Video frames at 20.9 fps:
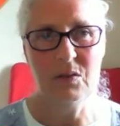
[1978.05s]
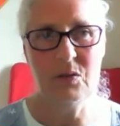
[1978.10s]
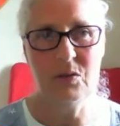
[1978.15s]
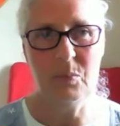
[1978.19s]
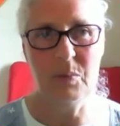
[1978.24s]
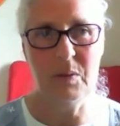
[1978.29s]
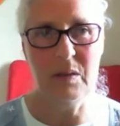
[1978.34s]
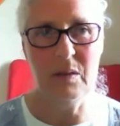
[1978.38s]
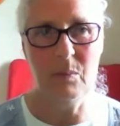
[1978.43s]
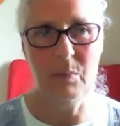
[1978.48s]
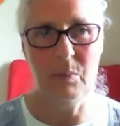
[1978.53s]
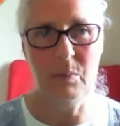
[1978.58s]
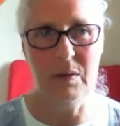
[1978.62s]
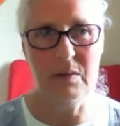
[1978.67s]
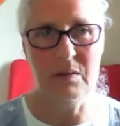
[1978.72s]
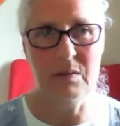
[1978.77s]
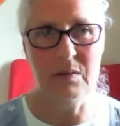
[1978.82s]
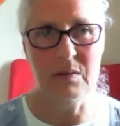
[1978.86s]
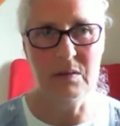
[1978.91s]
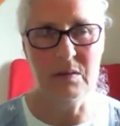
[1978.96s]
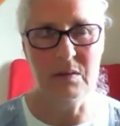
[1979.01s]
be
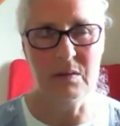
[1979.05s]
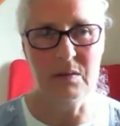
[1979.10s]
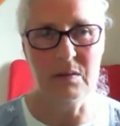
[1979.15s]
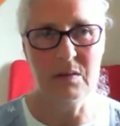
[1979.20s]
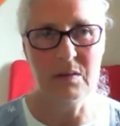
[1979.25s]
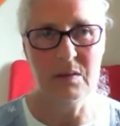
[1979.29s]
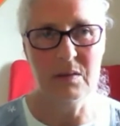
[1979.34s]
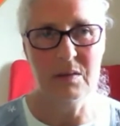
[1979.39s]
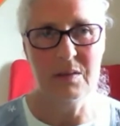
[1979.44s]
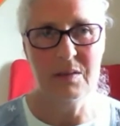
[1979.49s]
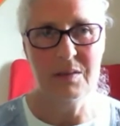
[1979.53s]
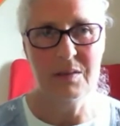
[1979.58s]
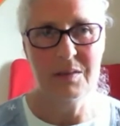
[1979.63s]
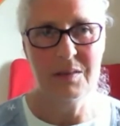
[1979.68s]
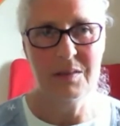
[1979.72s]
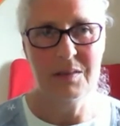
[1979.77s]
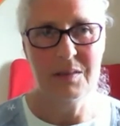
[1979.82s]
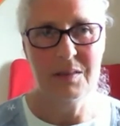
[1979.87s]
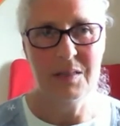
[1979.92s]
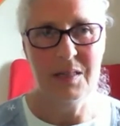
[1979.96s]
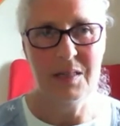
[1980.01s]
abundant
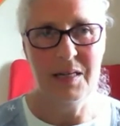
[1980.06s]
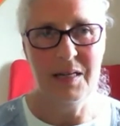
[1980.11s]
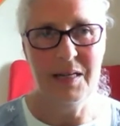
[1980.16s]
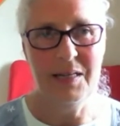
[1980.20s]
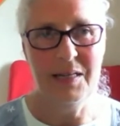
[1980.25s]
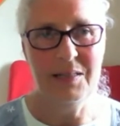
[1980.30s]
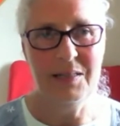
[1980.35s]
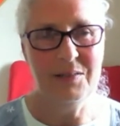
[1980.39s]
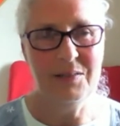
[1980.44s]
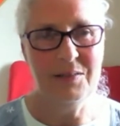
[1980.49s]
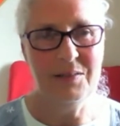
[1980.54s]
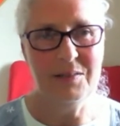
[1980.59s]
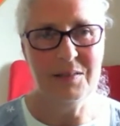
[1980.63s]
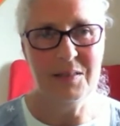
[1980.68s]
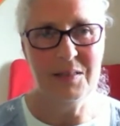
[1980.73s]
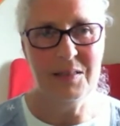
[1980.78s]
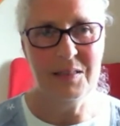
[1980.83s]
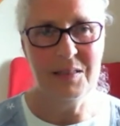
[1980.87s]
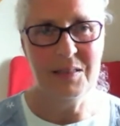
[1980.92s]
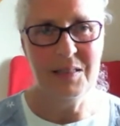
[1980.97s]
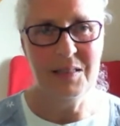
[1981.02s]
and
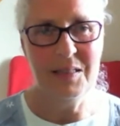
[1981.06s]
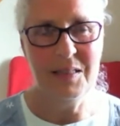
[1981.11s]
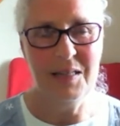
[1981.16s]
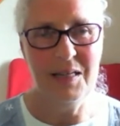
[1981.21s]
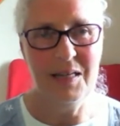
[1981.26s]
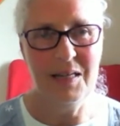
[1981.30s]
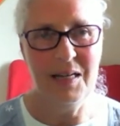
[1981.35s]
to